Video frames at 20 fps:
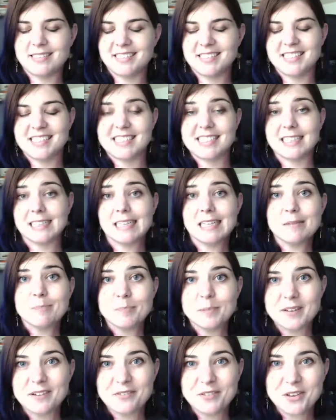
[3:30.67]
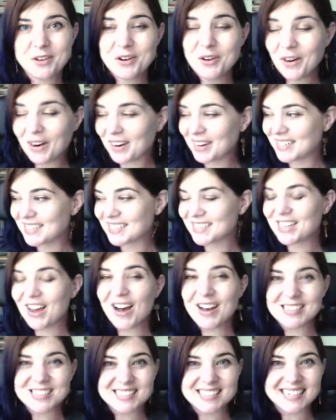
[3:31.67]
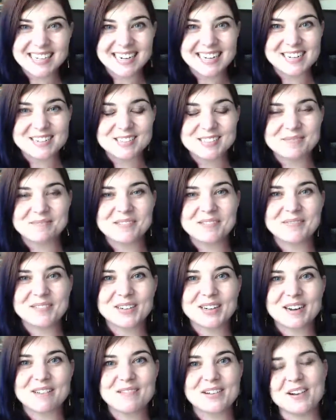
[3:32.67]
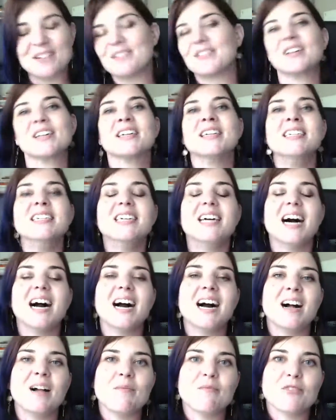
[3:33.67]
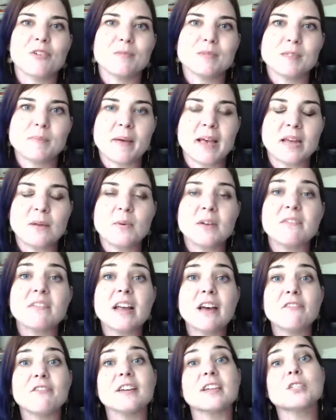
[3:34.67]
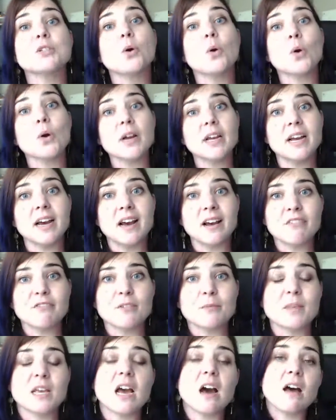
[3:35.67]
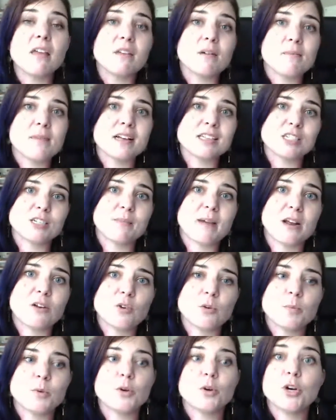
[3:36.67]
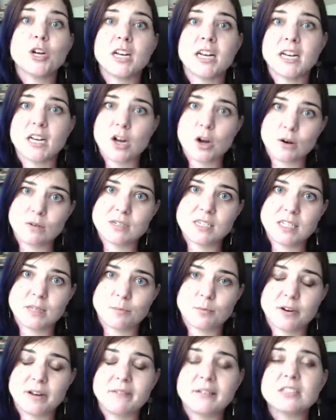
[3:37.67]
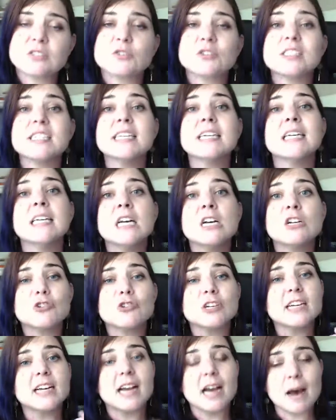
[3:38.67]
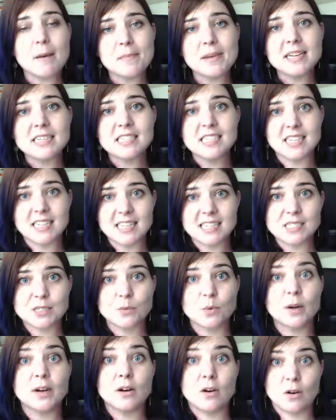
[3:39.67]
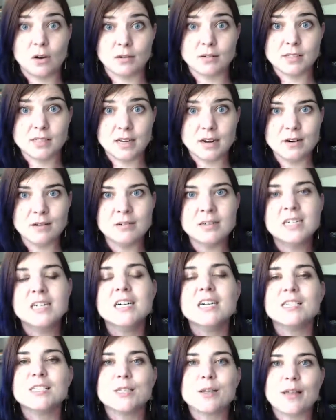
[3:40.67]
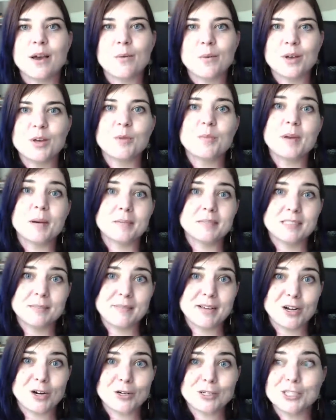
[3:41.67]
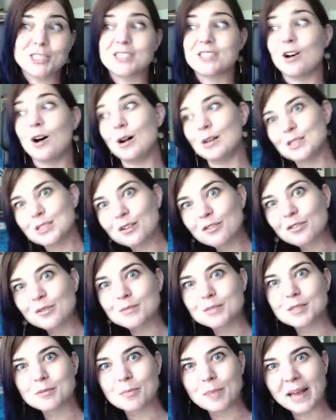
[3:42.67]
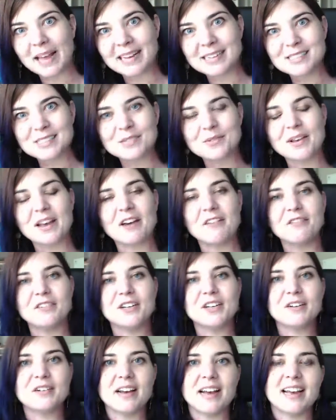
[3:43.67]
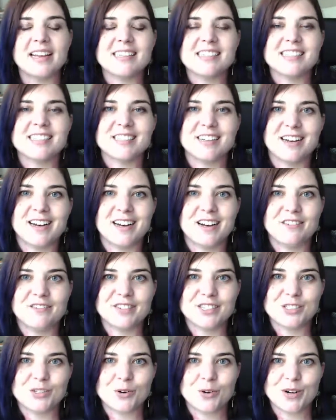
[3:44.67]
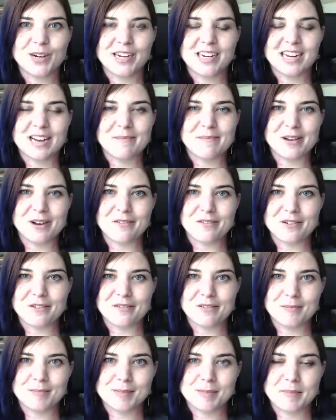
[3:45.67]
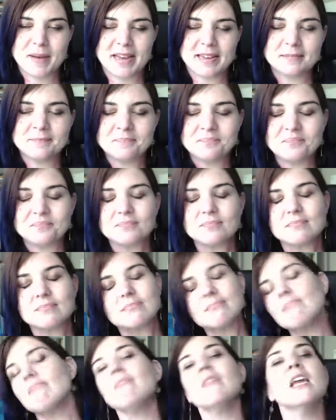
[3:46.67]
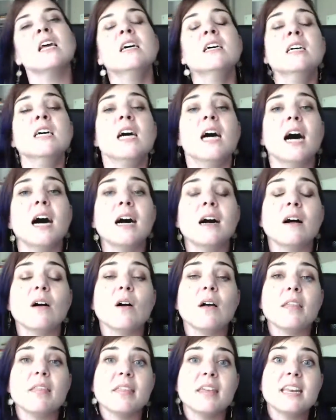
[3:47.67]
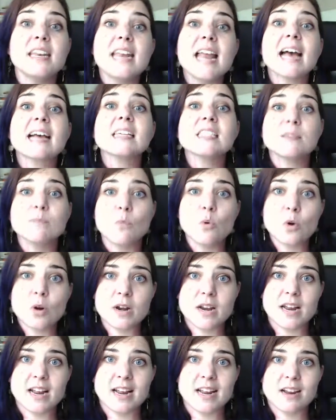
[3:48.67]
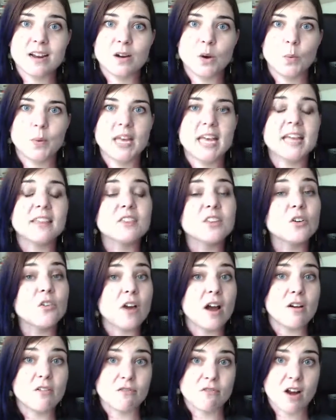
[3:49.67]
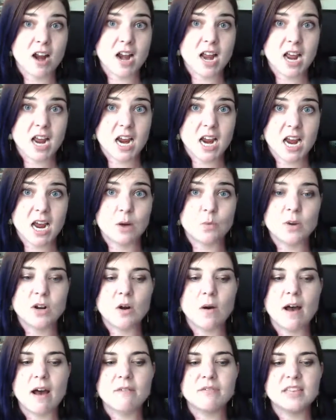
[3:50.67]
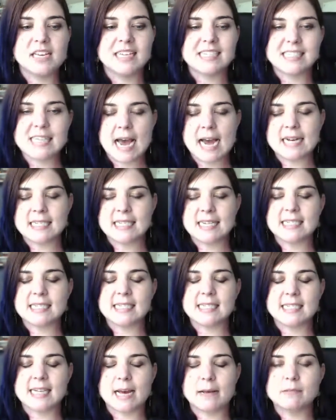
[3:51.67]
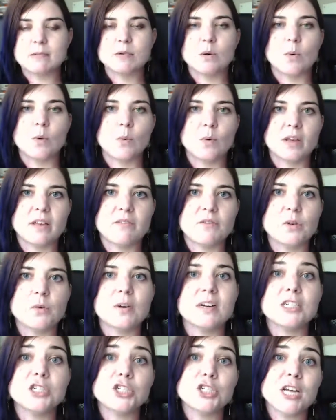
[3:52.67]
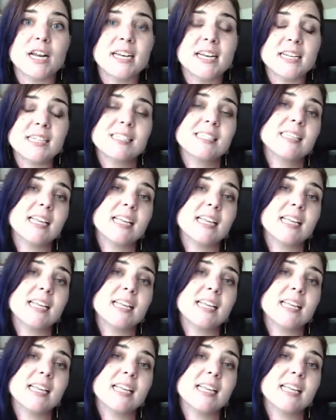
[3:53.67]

sleep if you are exhausted. I know some people are coming over from Spain. We even have Victoria from the other mastermind group who couldn't go to the previous retreat coming to this one also. So that way you'll be able to meet her. She's also from Spain. So we have Vanu and Victoria coming over from Spain. The next morning, we hit the ground running, and we don't have the exact dates and times, but we will give you agendas